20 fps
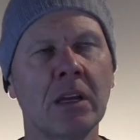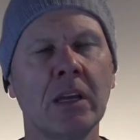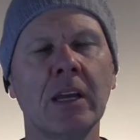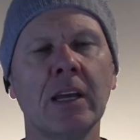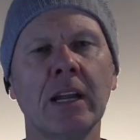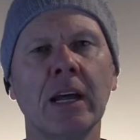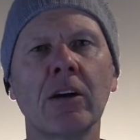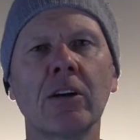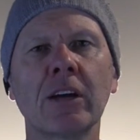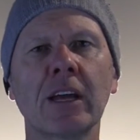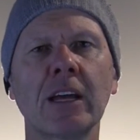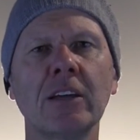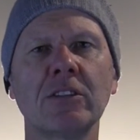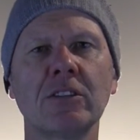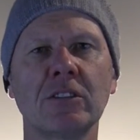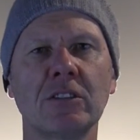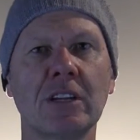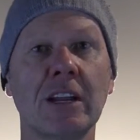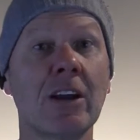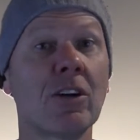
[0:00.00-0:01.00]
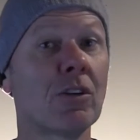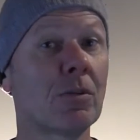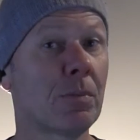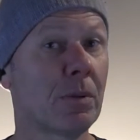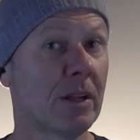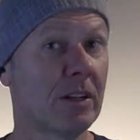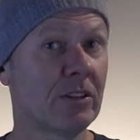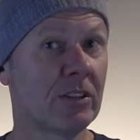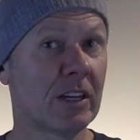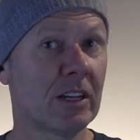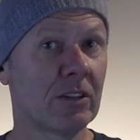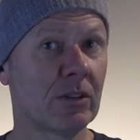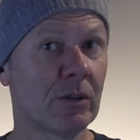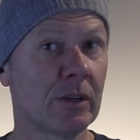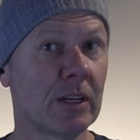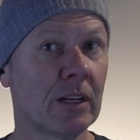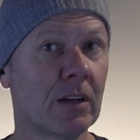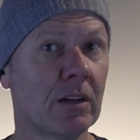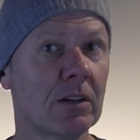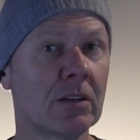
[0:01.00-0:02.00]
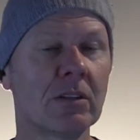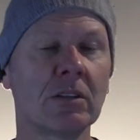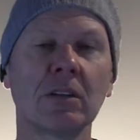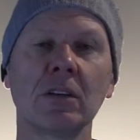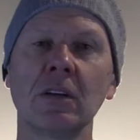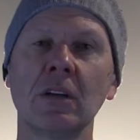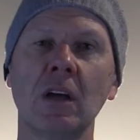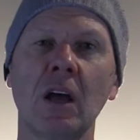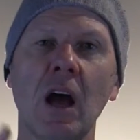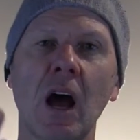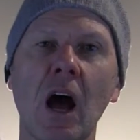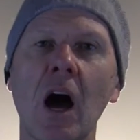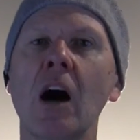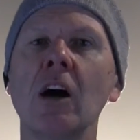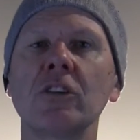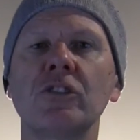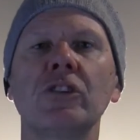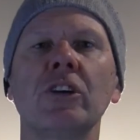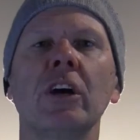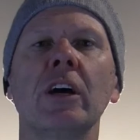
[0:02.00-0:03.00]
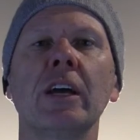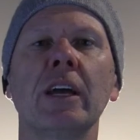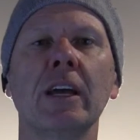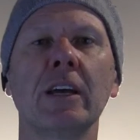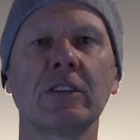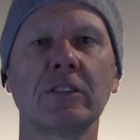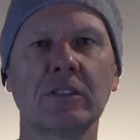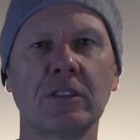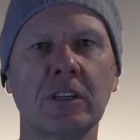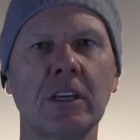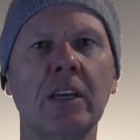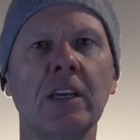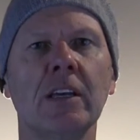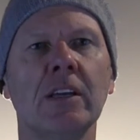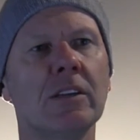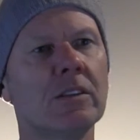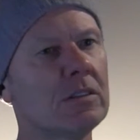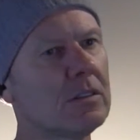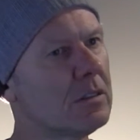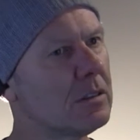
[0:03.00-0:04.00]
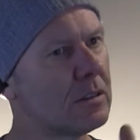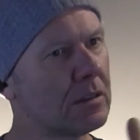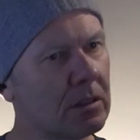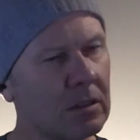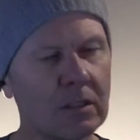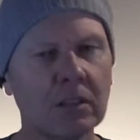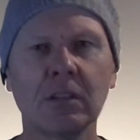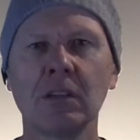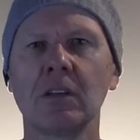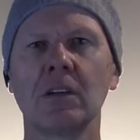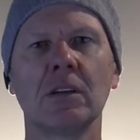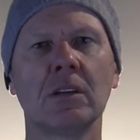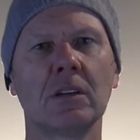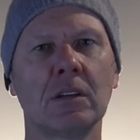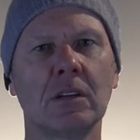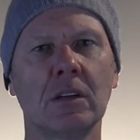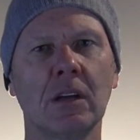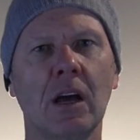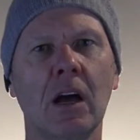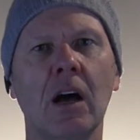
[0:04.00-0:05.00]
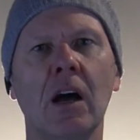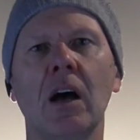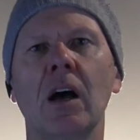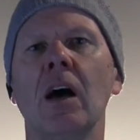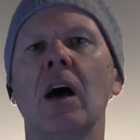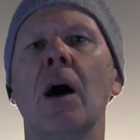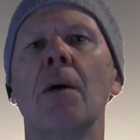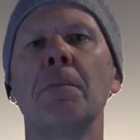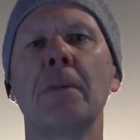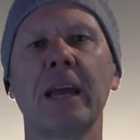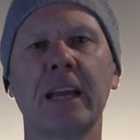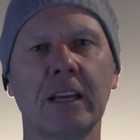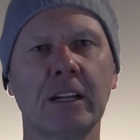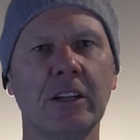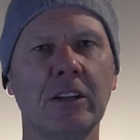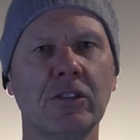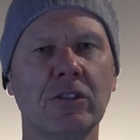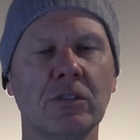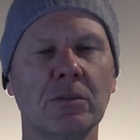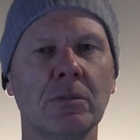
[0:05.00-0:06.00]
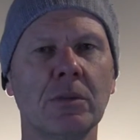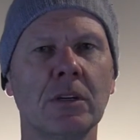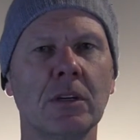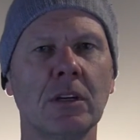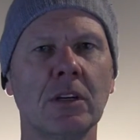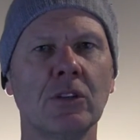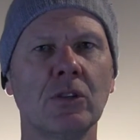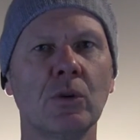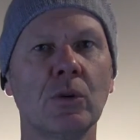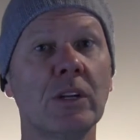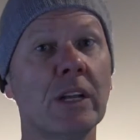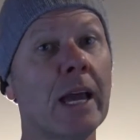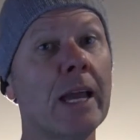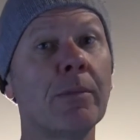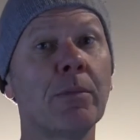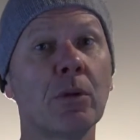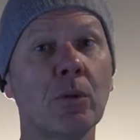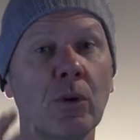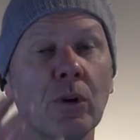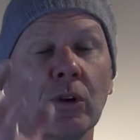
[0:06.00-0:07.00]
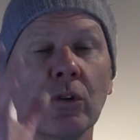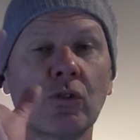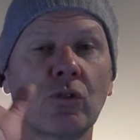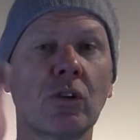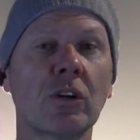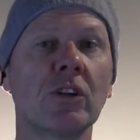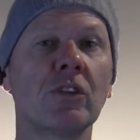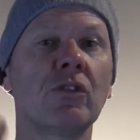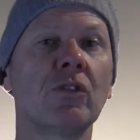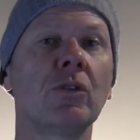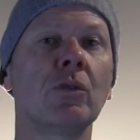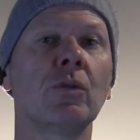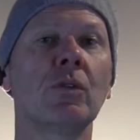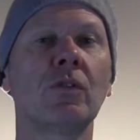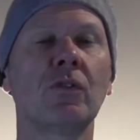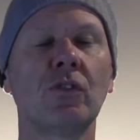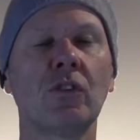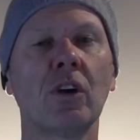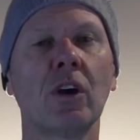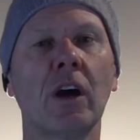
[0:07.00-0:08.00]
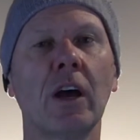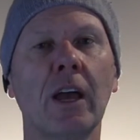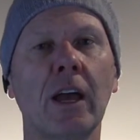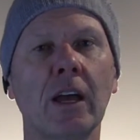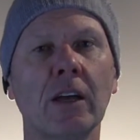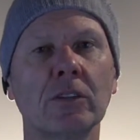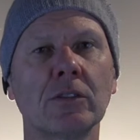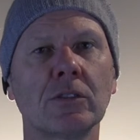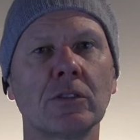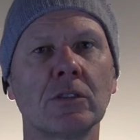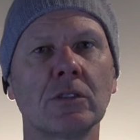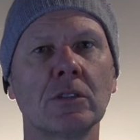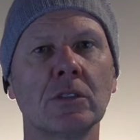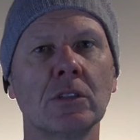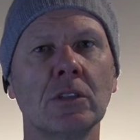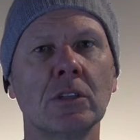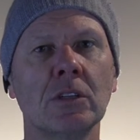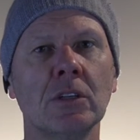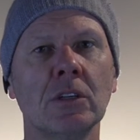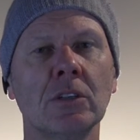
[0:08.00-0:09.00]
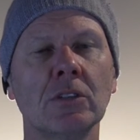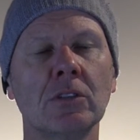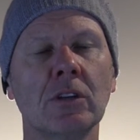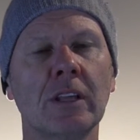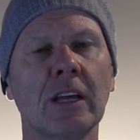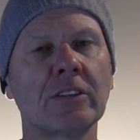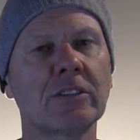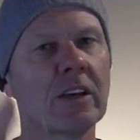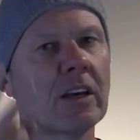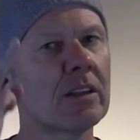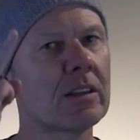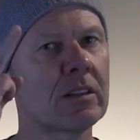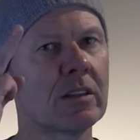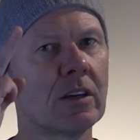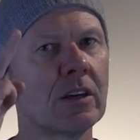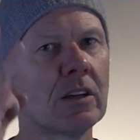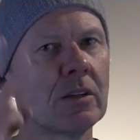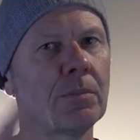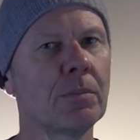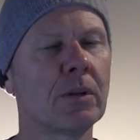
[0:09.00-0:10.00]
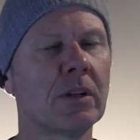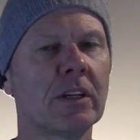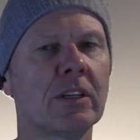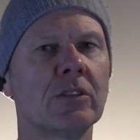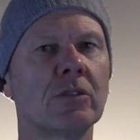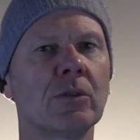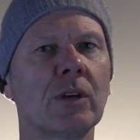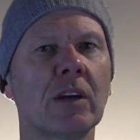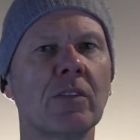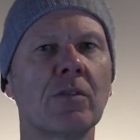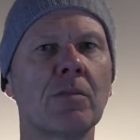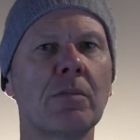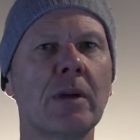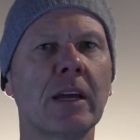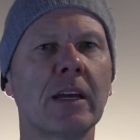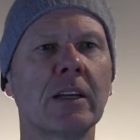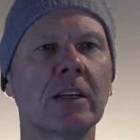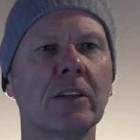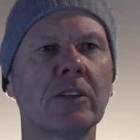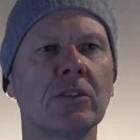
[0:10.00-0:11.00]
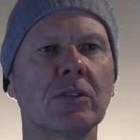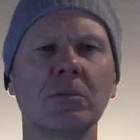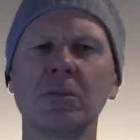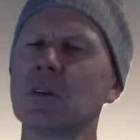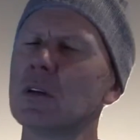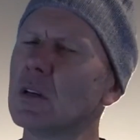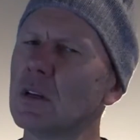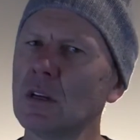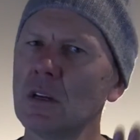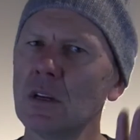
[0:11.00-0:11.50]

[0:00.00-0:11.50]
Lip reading: In our case, it's an aeroplane to get to England. ArcGIS is a mechanism to enable what you're trying to do with GIS. So that's our third piece. We have a mechanism.